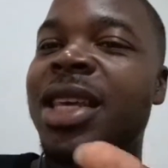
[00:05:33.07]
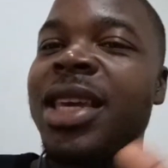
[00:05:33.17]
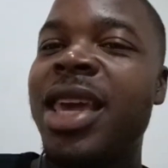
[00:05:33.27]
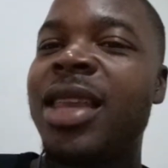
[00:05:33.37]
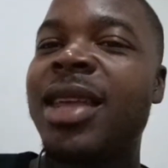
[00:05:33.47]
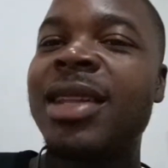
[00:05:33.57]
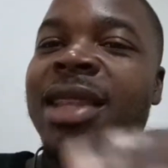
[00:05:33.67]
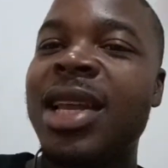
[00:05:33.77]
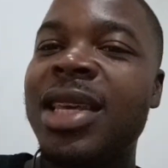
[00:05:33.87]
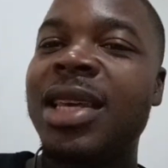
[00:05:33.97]
cake that
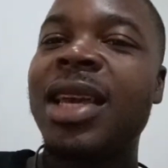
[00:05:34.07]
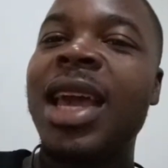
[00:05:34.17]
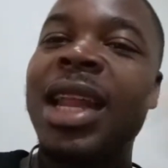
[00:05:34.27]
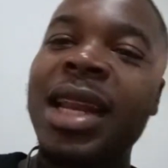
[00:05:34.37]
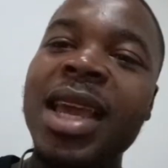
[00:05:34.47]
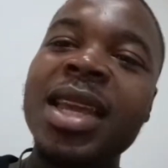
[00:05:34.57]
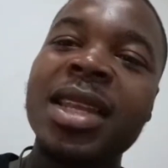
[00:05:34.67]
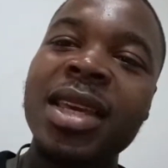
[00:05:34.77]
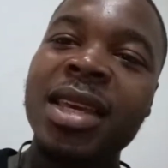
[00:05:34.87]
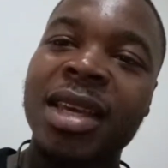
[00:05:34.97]
the
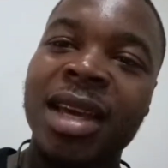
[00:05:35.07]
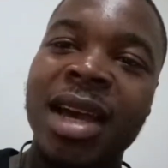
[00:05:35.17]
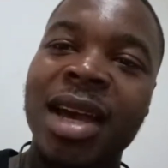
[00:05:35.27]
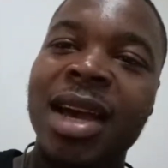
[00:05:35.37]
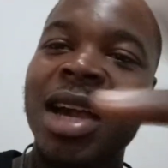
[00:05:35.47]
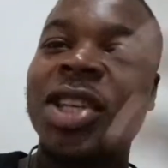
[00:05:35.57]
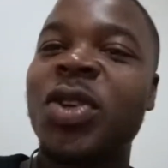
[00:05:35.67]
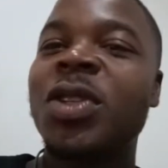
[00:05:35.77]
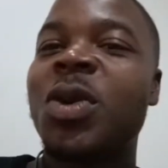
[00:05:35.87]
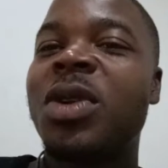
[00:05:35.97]
lady, her
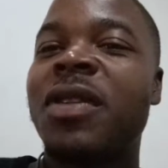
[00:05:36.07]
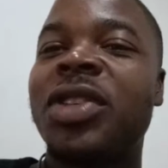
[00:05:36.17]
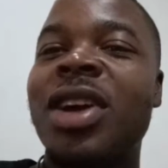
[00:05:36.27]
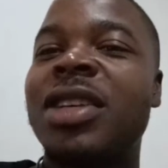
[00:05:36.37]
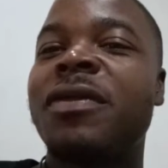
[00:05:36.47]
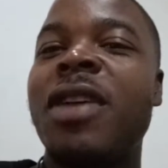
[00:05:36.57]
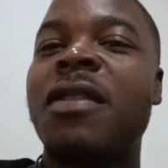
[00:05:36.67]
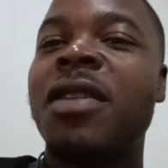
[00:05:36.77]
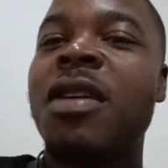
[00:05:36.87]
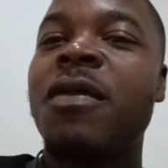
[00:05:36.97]
instructor, would have charged
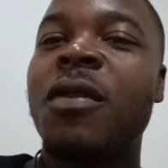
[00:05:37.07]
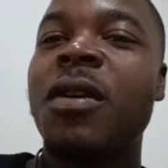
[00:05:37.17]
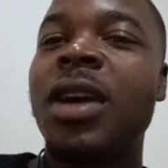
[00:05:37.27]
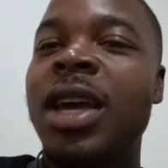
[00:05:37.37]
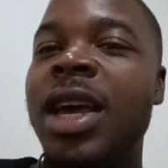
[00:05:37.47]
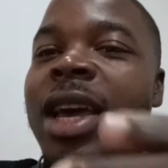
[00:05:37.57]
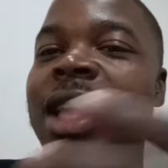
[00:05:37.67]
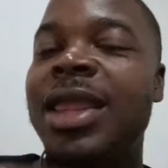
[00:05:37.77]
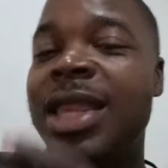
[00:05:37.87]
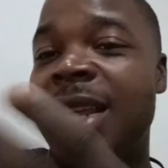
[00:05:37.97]
5K for,
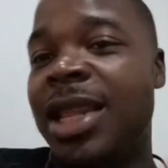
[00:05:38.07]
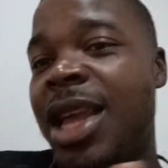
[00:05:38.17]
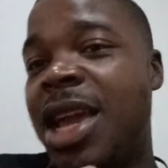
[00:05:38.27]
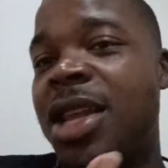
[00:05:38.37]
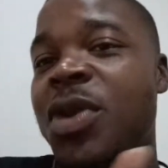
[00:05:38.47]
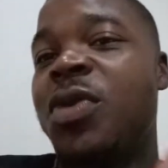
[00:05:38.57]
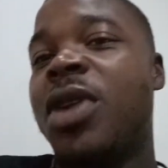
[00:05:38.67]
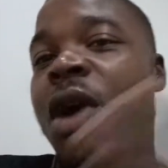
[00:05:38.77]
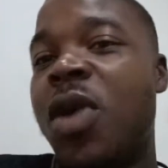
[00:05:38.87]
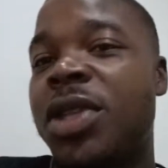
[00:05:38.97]
the lady who
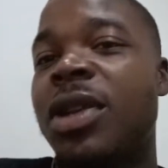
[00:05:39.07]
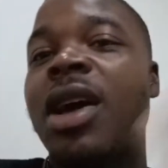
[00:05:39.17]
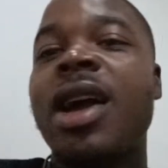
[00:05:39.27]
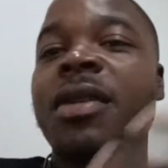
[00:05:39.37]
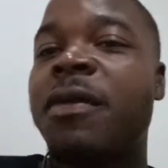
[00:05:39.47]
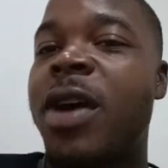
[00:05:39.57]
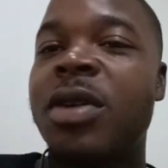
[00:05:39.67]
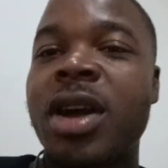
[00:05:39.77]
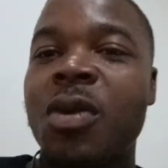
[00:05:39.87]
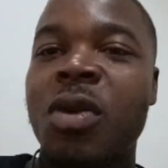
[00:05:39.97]
now went online and
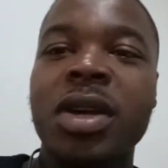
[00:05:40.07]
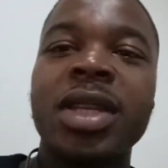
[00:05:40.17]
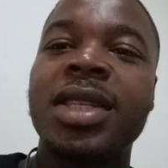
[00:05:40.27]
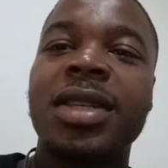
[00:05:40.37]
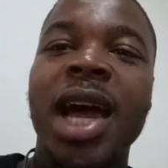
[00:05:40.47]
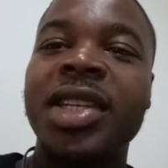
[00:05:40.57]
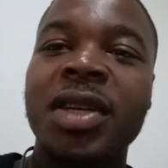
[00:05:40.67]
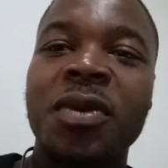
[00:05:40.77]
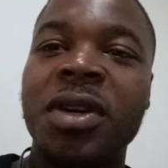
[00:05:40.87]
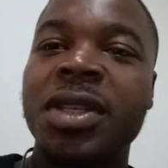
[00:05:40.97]
found out what it's
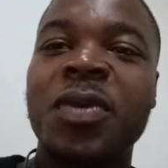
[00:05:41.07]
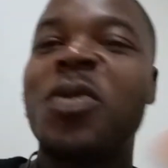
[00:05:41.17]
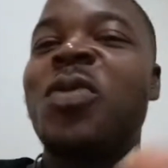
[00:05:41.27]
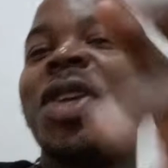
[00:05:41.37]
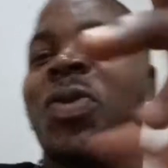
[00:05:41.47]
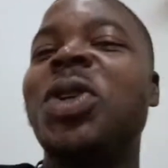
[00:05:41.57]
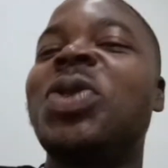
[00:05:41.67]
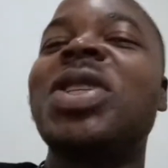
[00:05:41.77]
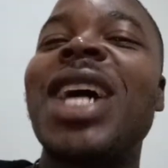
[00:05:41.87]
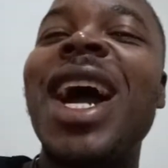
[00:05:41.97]
actually was, what she
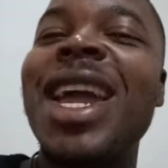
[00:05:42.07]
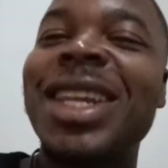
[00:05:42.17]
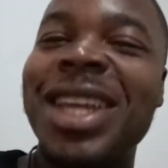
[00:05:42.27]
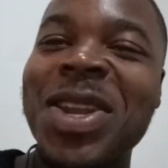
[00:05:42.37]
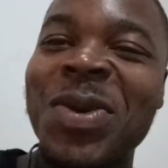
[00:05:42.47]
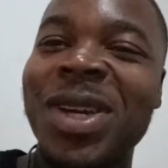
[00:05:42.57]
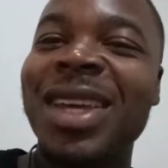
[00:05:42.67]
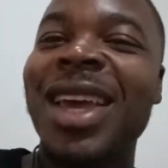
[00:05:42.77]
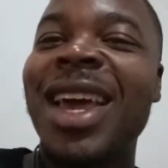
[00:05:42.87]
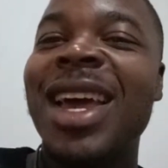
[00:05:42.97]
was hiding anyway,
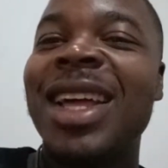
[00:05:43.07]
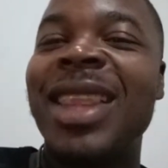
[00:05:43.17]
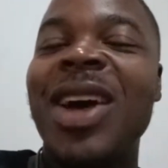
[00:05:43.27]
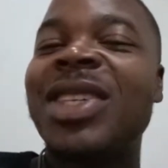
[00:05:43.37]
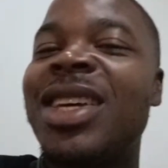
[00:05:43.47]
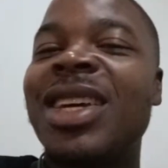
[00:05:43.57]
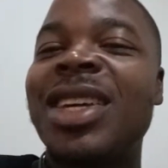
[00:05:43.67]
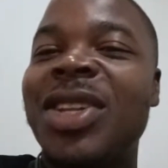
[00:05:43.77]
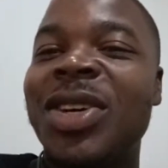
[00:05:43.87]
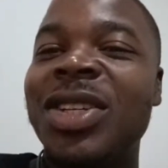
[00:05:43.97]
now
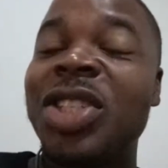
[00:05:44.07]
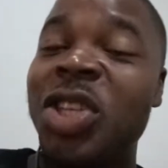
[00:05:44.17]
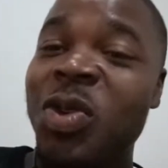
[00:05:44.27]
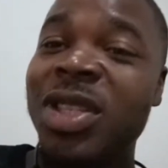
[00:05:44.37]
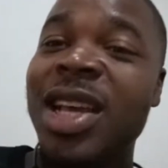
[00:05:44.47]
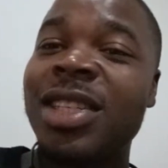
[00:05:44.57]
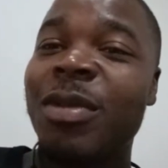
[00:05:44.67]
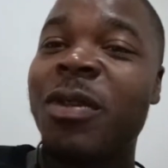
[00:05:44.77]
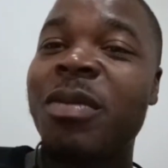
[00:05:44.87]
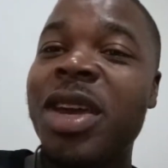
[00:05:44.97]
instead, she used that same
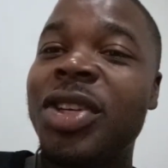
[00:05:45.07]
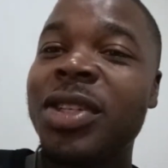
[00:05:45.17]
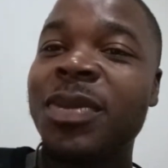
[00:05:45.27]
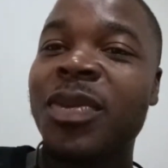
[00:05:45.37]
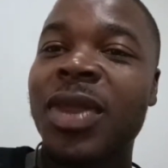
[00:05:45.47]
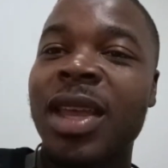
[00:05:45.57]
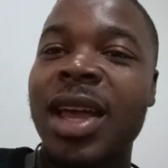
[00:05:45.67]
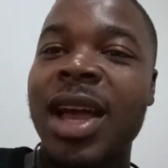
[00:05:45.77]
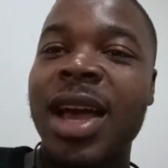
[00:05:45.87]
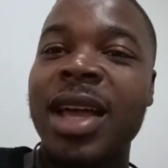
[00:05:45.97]
information,
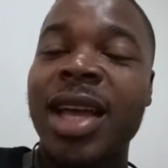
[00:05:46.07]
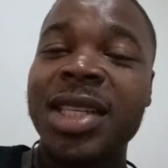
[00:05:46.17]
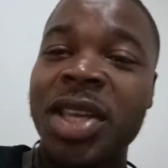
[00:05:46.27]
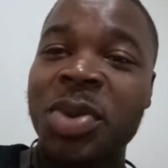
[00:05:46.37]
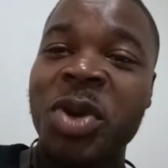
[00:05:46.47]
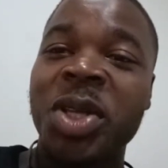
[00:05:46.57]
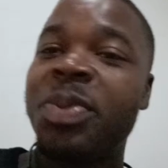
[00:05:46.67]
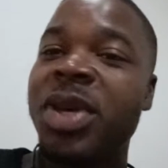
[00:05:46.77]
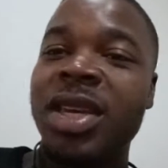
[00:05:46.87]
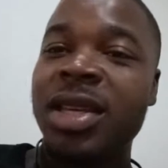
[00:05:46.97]
that same
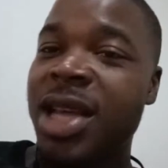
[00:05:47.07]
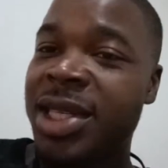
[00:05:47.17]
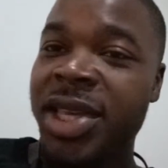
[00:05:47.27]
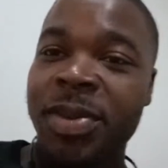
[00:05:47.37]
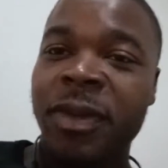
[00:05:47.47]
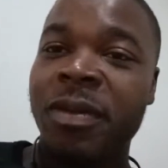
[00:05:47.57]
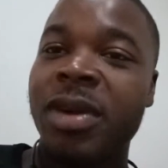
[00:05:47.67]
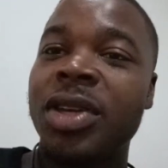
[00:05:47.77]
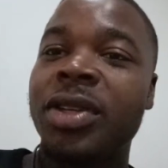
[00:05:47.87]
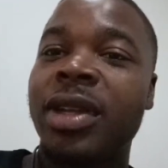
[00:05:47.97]
recipe, that same
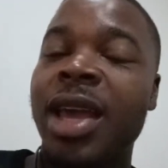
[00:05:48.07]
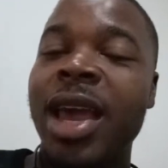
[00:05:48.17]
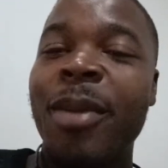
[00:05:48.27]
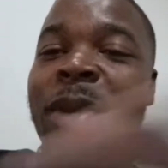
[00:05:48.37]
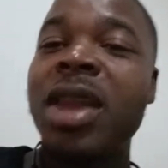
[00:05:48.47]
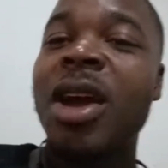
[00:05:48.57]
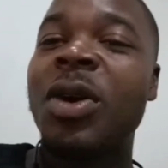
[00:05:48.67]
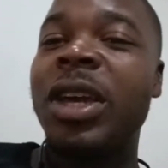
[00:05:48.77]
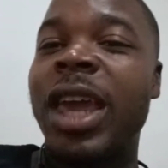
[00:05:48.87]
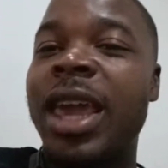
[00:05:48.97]
information, made her
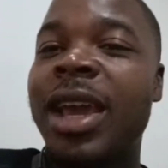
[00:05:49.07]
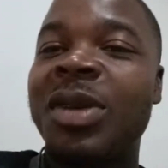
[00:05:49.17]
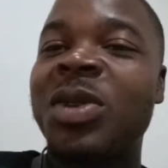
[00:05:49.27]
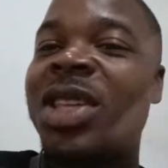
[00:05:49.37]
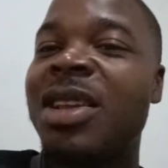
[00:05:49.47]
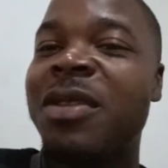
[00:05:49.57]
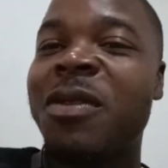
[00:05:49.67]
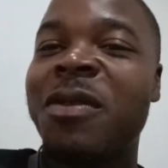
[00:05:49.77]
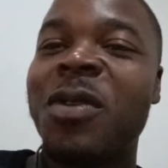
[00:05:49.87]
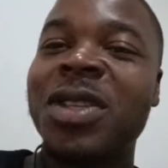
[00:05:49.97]
own cake and was selling it for
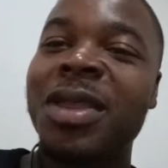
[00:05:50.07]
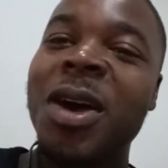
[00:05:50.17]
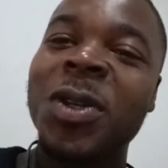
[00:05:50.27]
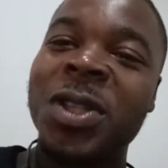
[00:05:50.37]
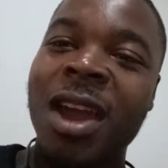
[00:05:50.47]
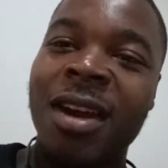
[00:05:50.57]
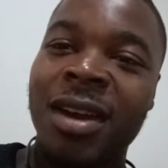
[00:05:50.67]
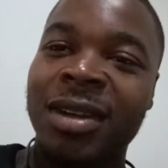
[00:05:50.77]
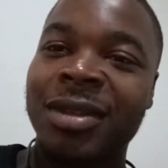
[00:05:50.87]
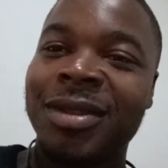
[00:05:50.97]
40,000 naira.
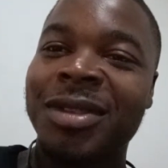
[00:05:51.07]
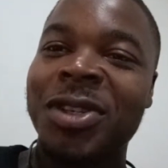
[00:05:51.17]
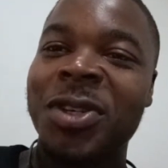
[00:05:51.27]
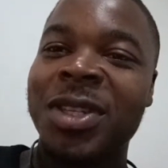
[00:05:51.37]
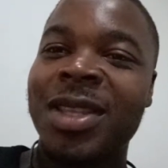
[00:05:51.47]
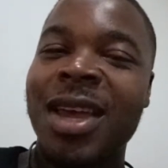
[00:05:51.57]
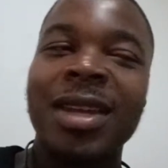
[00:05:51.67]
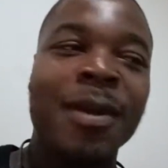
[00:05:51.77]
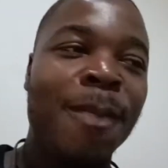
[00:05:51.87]
You understand?